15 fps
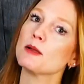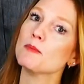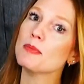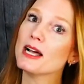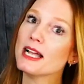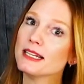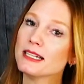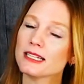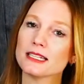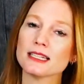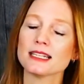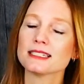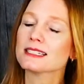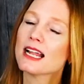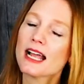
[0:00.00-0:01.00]
But
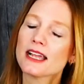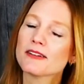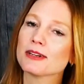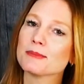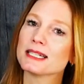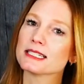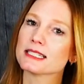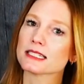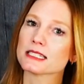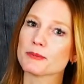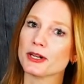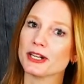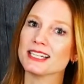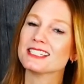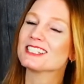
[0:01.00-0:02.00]
That's not everybody's
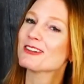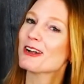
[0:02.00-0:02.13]
experience,